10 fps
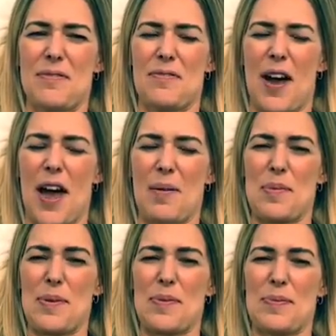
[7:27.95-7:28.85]
Fab.
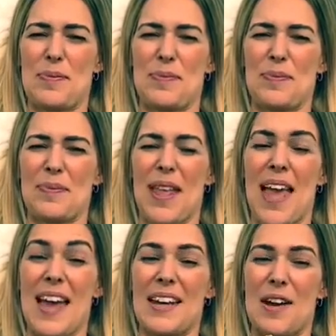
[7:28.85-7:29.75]

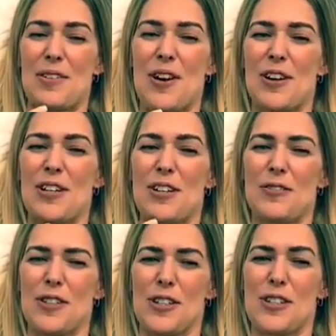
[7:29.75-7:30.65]
Now God
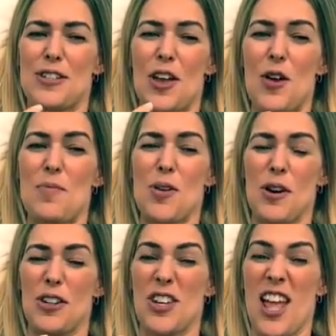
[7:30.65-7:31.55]
loved us so
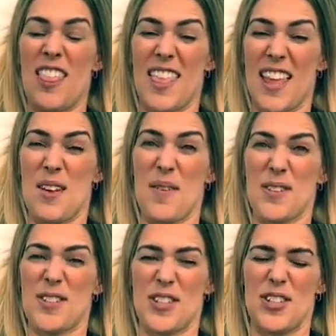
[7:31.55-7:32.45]
much that he
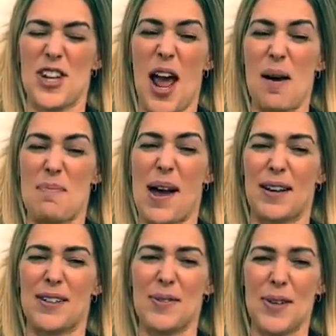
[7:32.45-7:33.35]
wants to chat
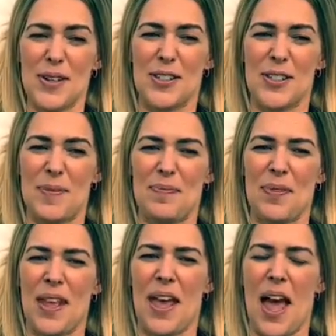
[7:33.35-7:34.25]
back to us,
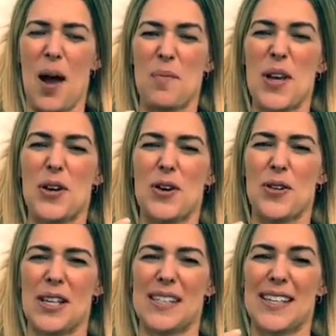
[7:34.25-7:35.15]
and we
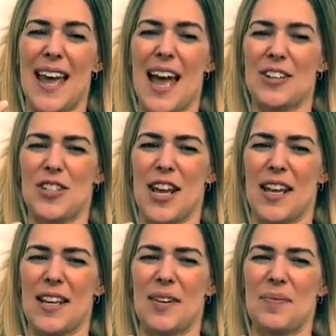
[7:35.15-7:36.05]
call this
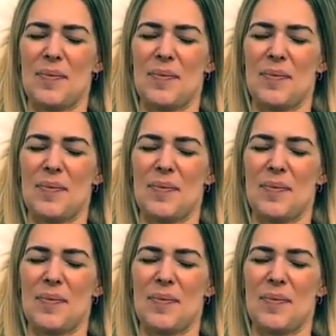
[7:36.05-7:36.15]
catching.